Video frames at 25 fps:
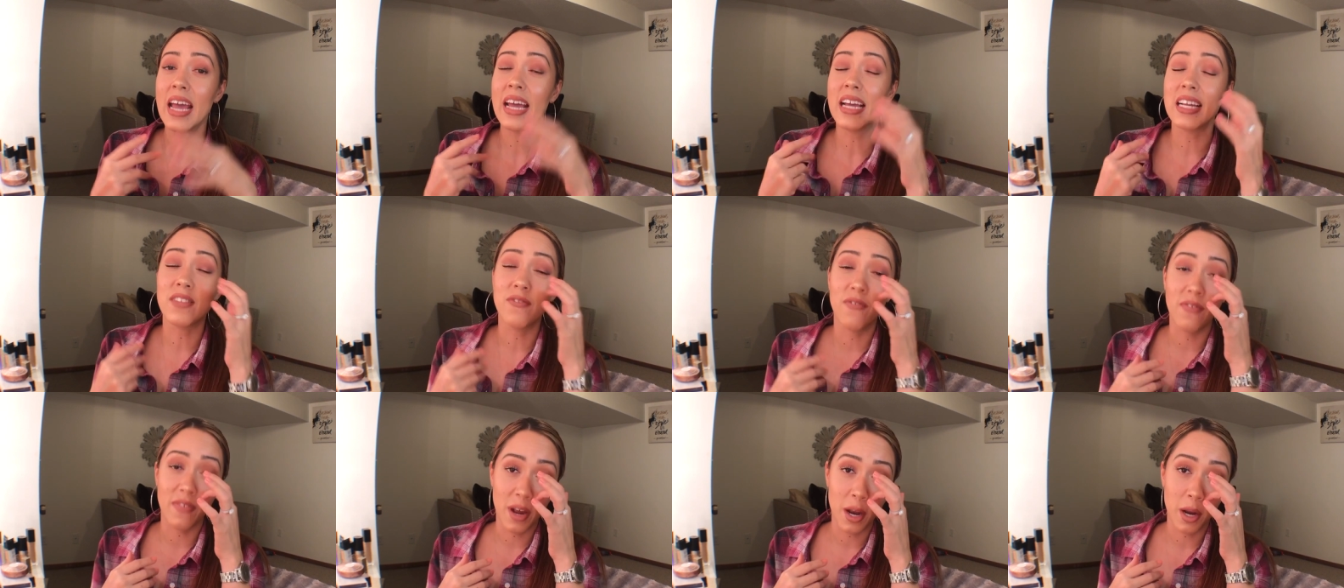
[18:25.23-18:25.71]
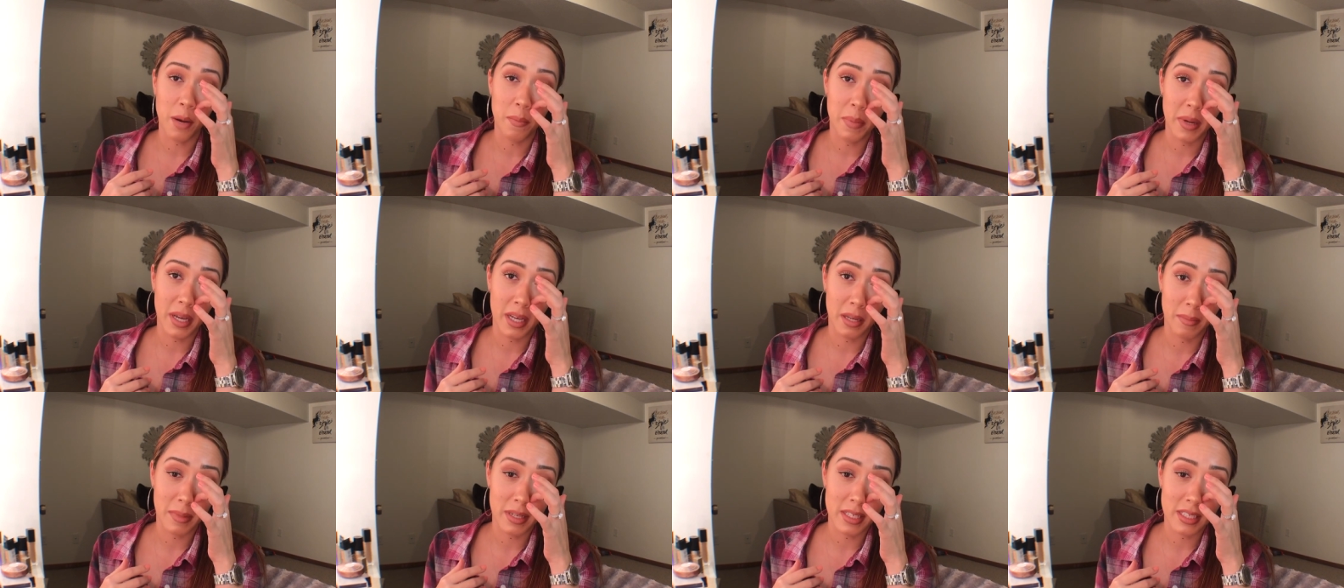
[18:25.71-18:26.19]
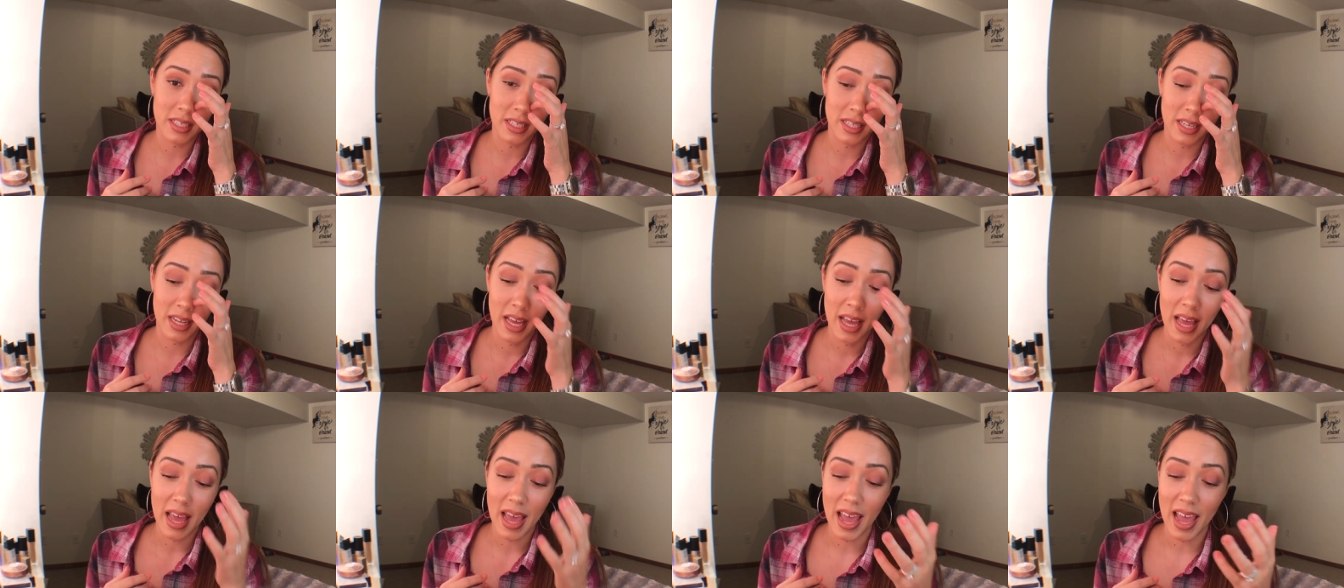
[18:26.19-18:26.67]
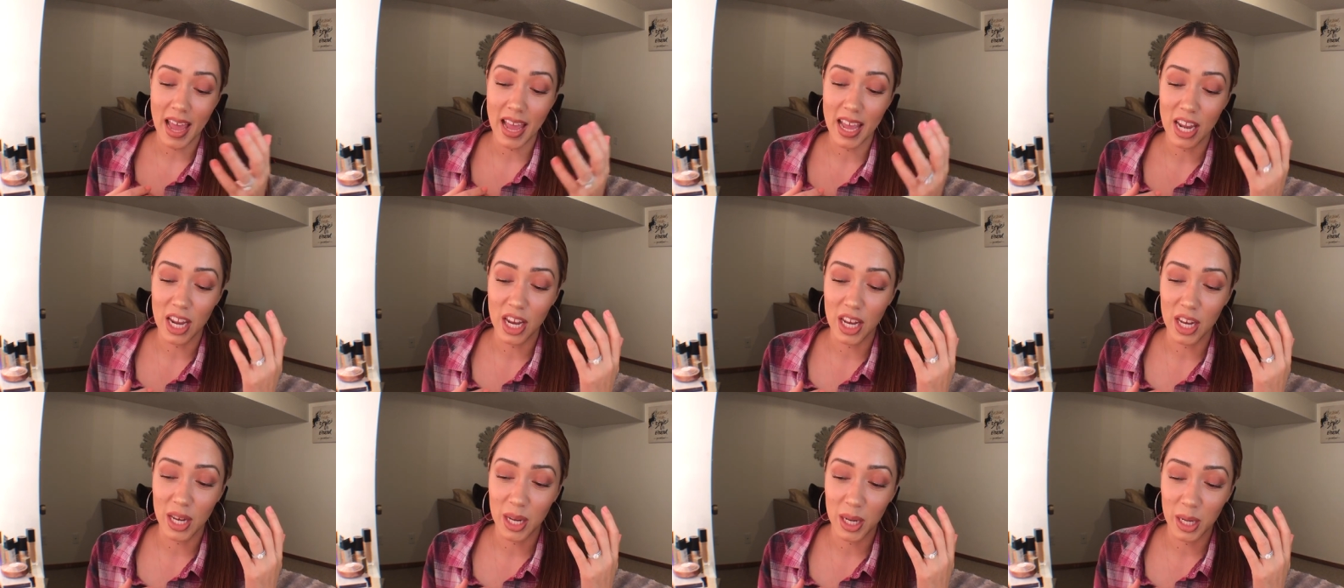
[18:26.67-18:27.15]
it's very pigmented,
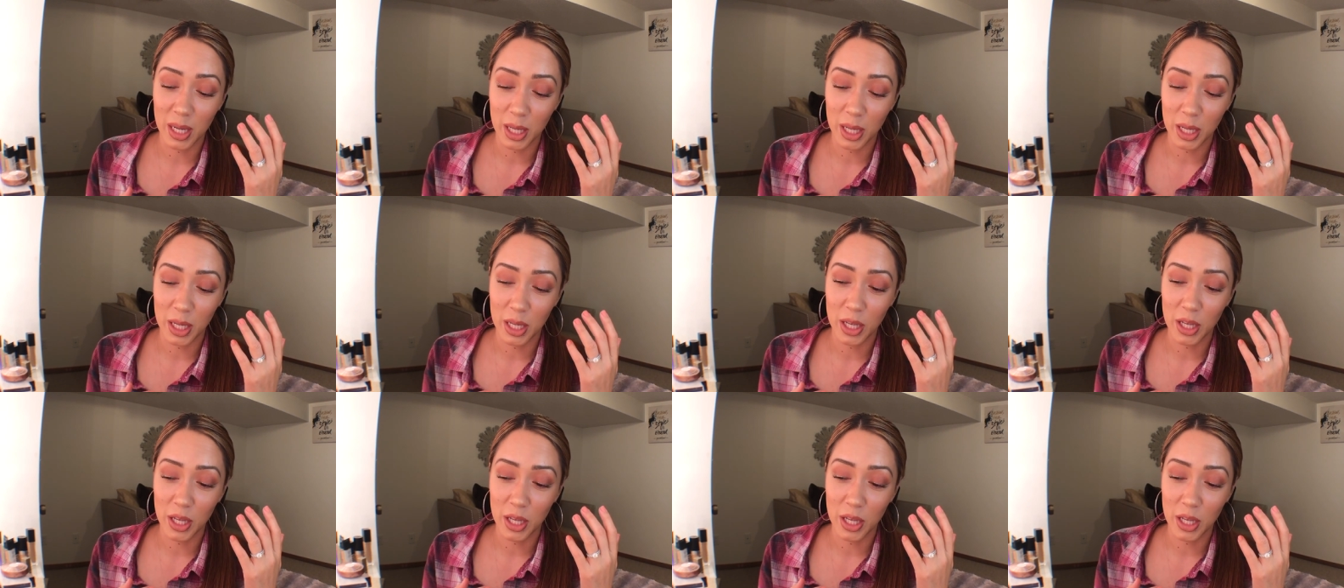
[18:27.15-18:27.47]
and